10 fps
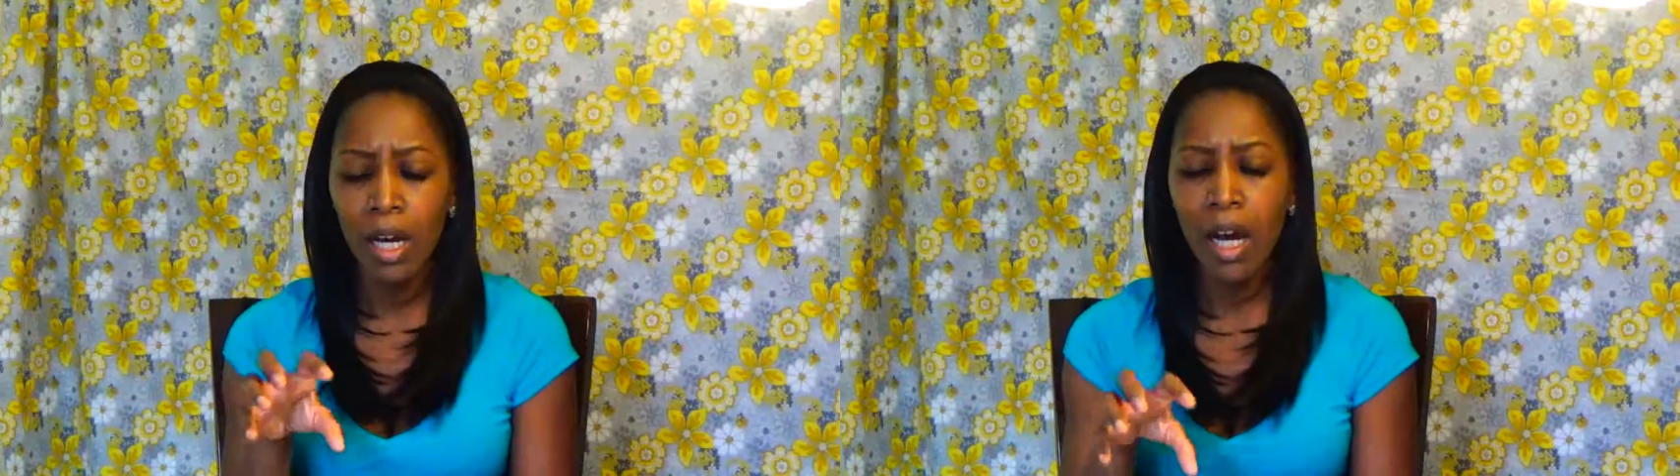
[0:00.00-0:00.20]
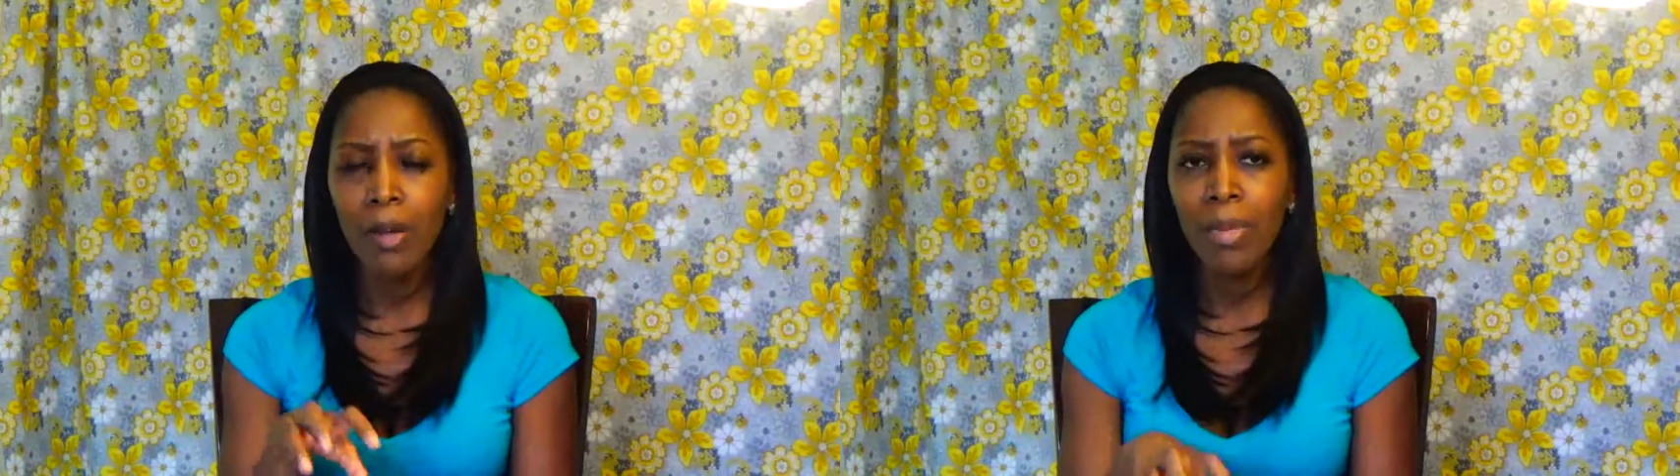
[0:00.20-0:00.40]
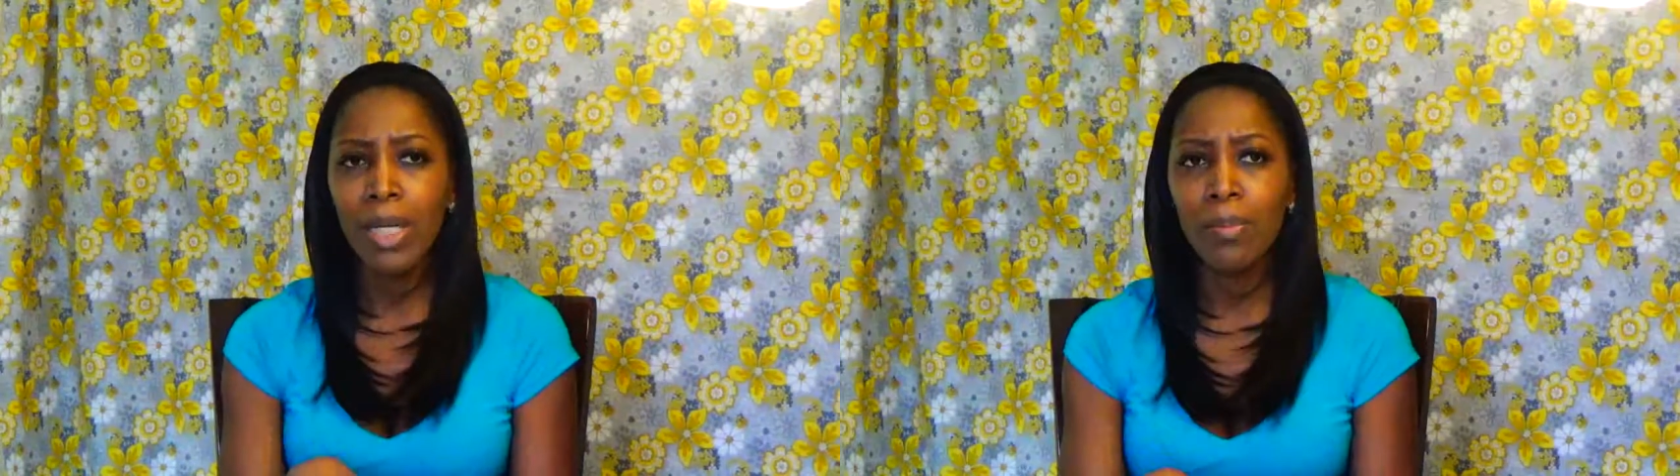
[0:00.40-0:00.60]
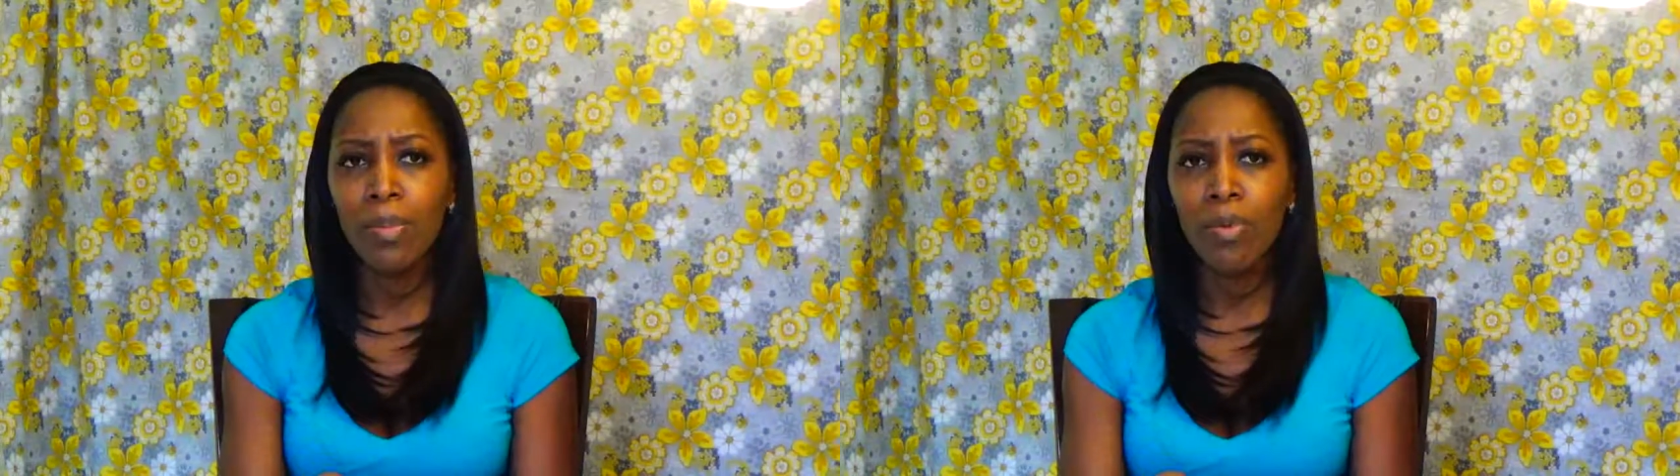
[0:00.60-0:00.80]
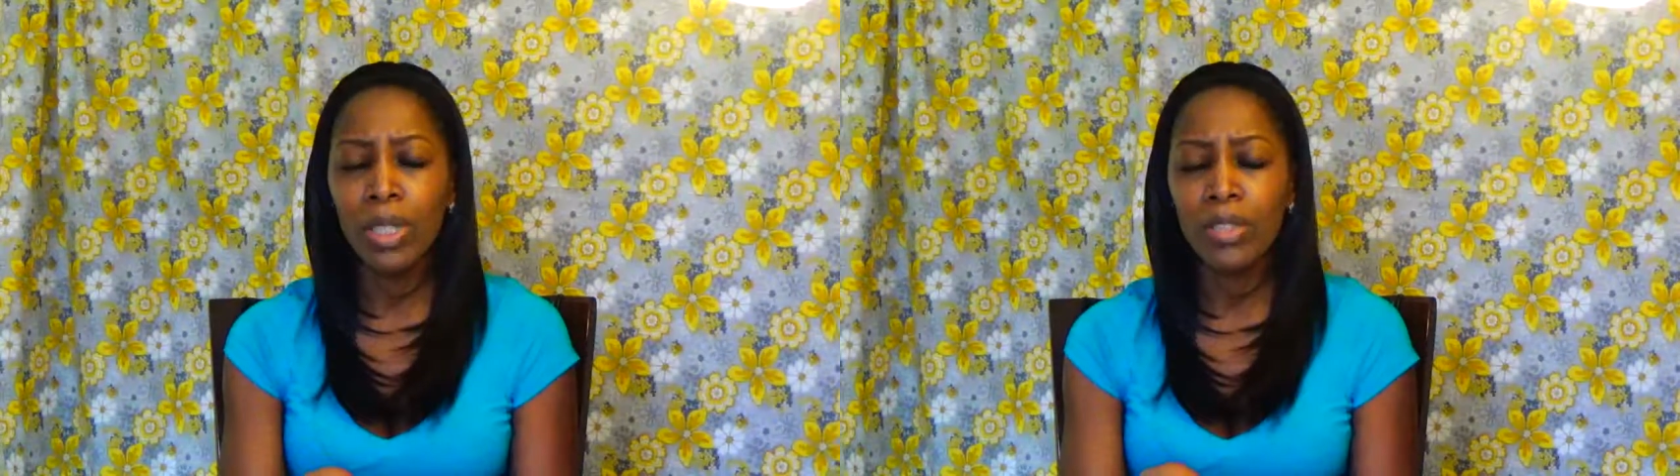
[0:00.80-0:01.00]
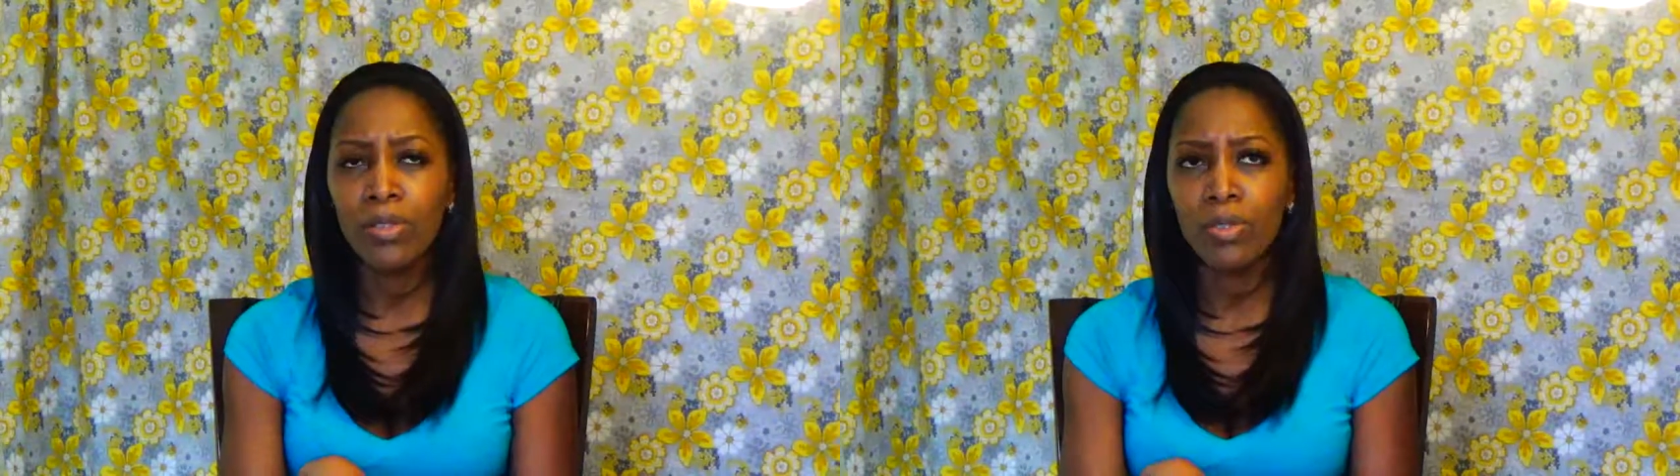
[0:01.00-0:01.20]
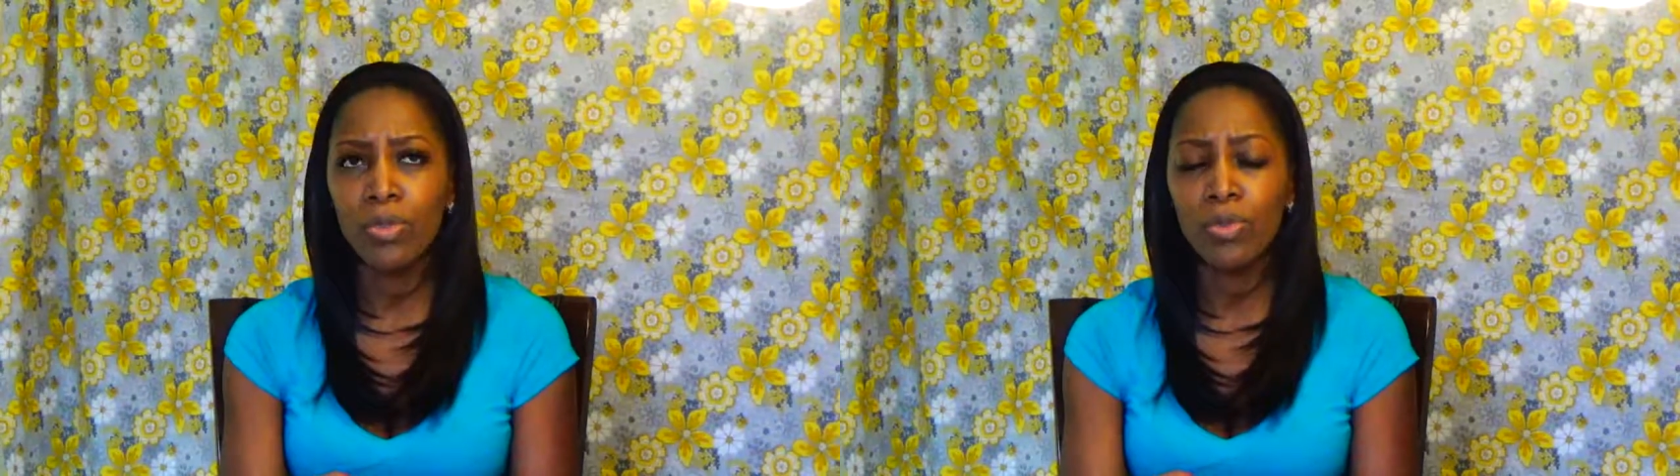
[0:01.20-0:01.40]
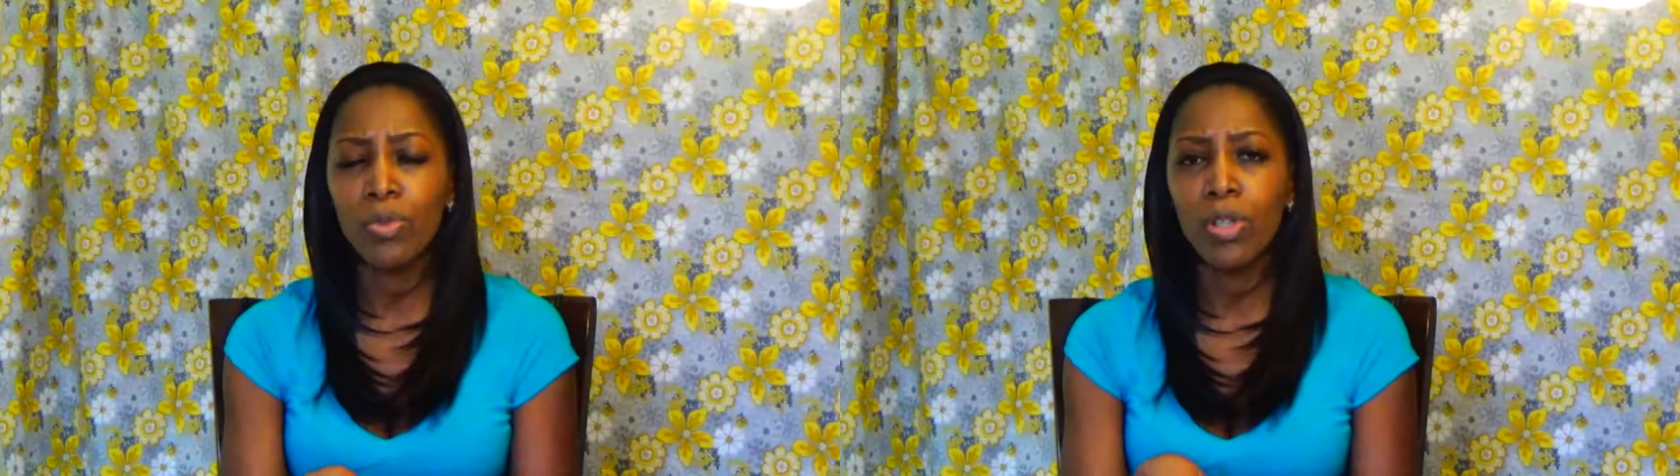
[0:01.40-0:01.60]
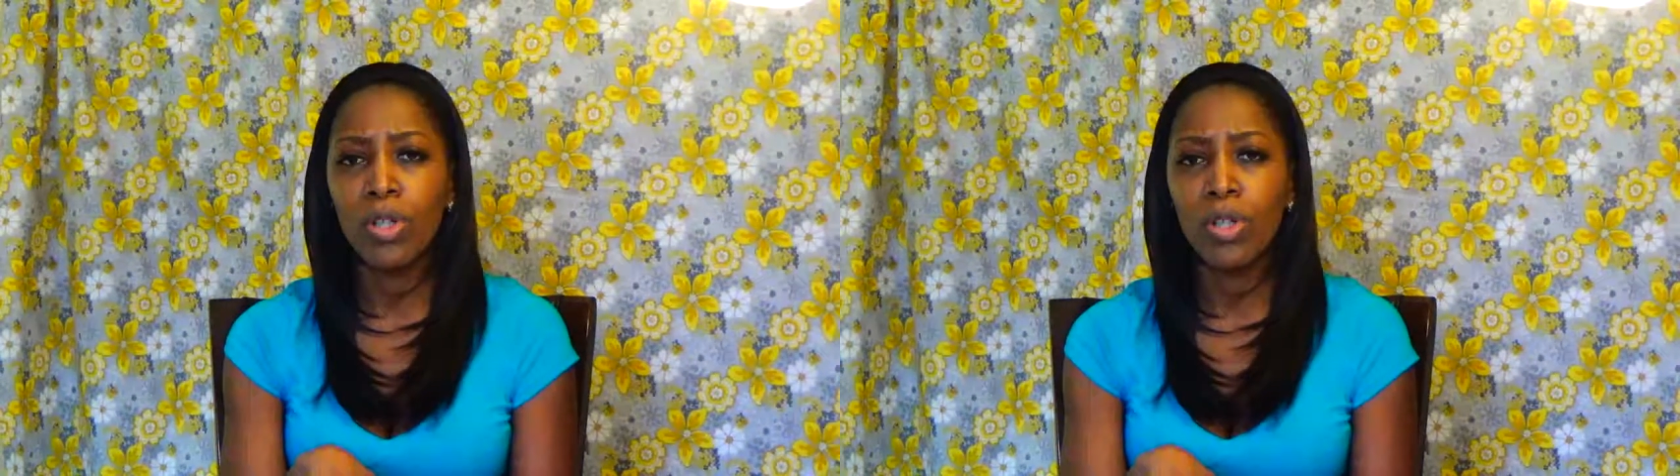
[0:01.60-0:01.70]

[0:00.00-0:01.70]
I make a point to